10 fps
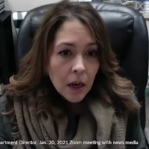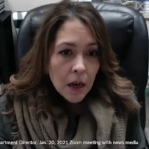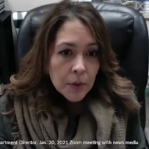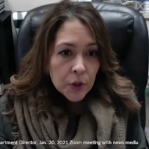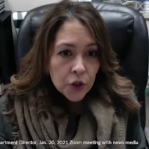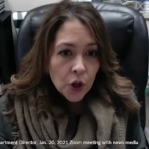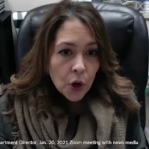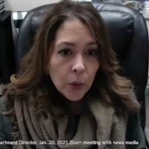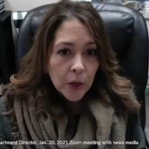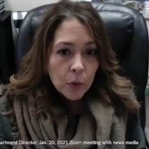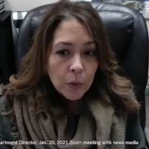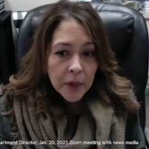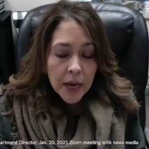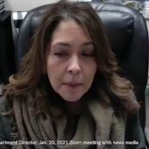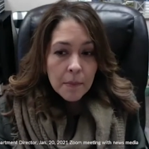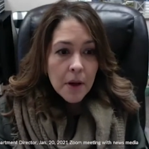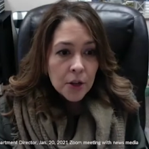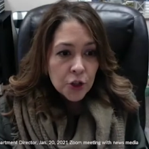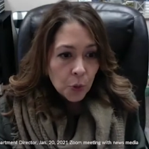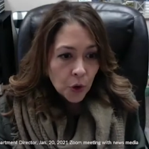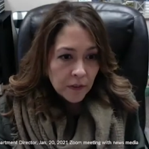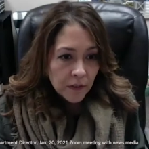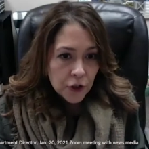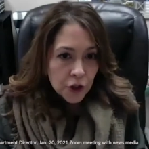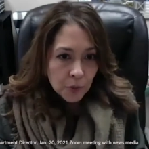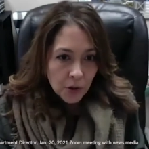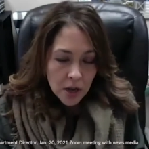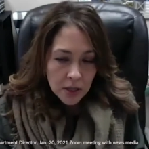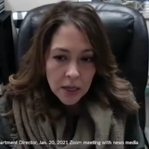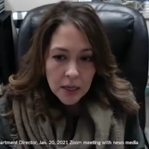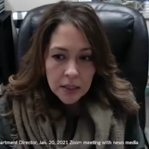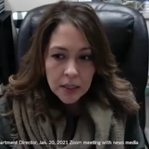Um, and so it will be a much more efficient process.